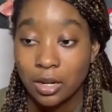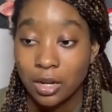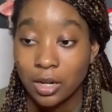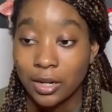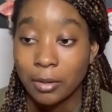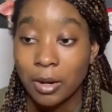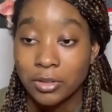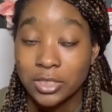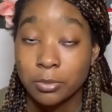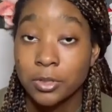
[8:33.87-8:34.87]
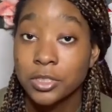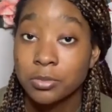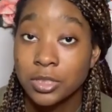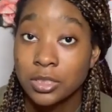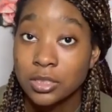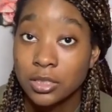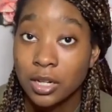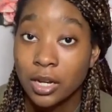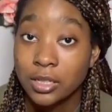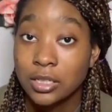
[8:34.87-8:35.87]
And everybody just pushed me into
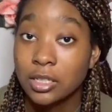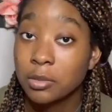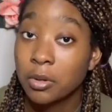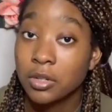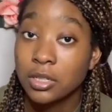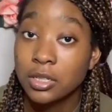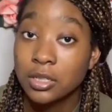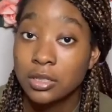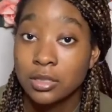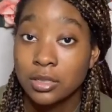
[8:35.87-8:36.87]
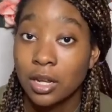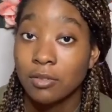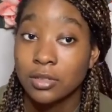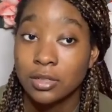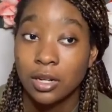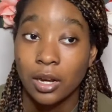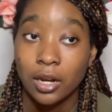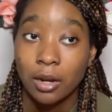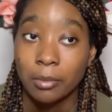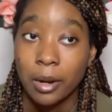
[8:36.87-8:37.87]
like telling the police. And I was like,
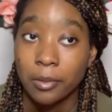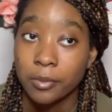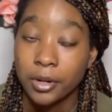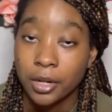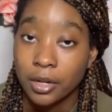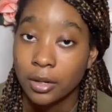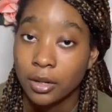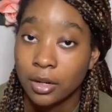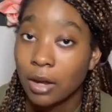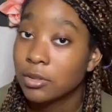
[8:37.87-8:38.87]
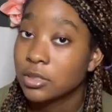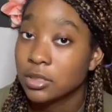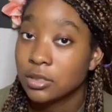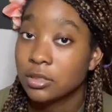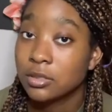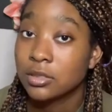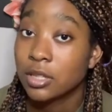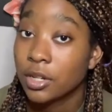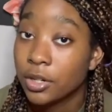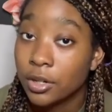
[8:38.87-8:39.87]
I'm not ready. I was still
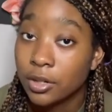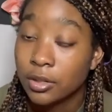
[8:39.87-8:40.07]
scared